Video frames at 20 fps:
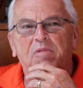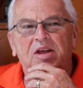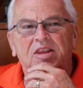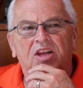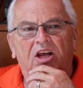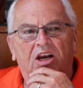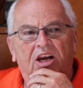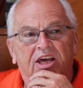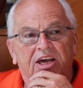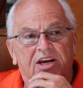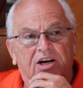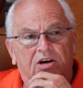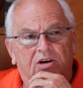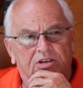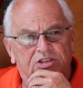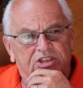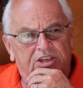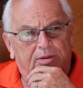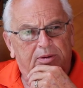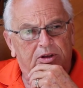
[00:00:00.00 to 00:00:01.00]
the leader
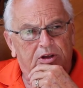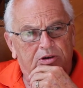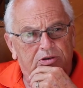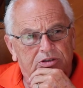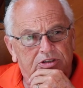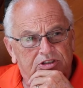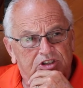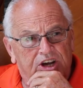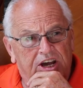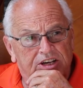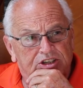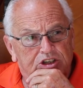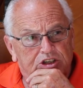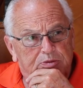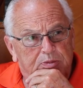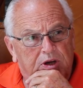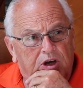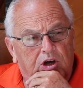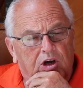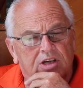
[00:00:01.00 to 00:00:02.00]
in some of those changes,
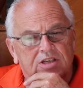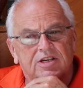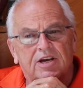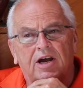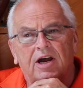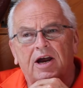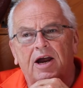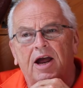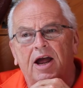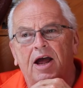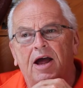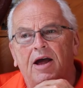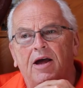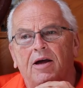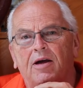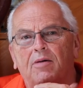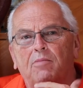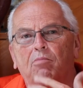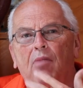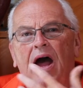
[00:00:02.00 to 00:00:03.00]
because
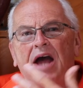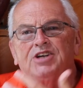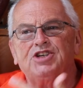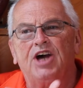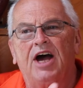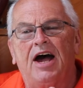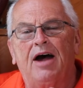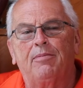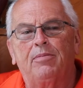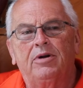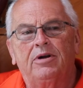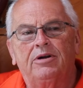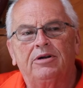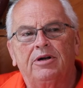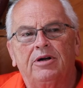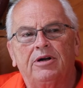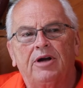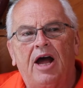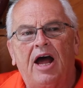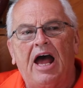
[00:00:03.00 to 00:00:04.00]
my job,
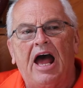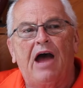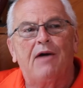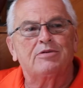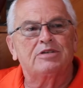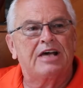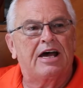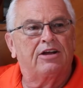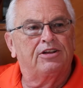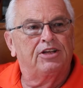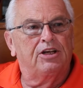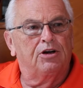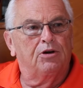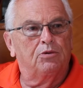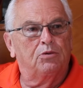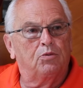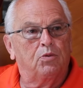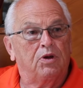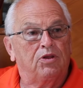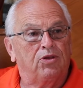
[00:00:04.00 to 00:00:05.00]
I was out there
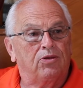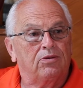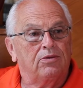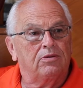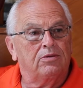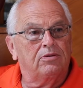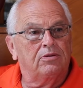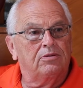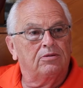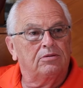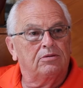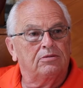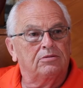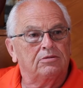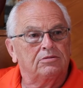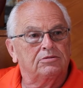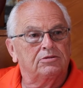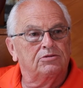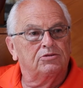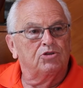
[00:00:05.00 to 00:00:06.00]
with
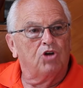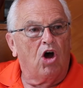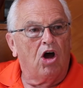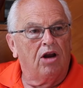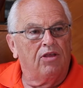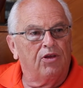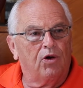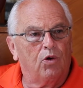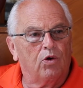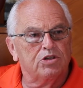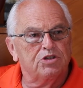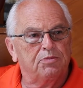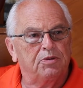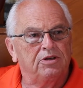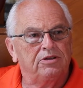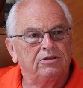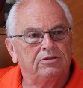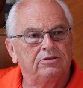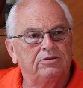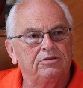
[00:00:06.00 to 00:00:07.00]
all of the
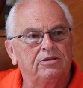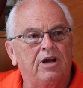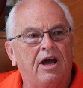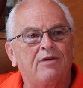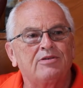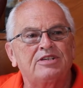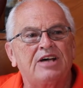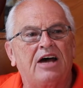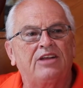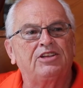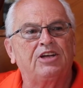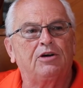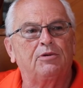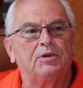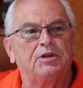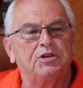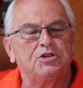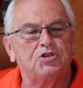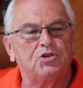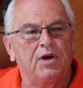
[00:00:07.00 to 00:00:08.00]
horsemen. I was out there
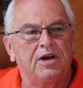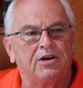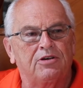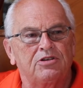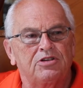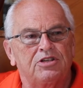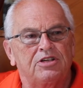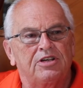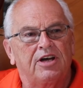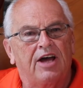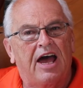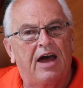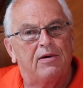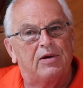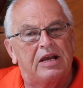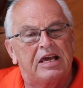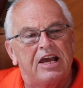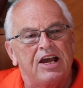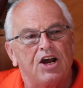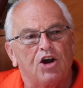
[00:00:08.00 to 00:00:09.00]
with the traders. I
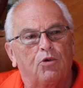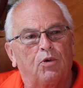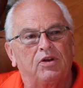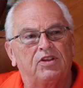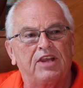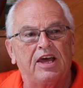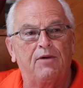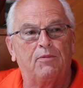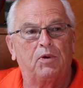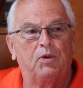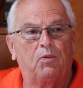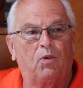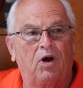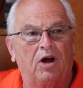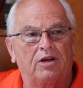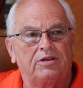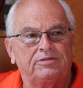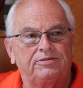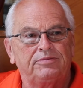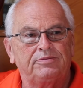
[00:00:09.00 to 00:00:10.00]
would hear what they would want.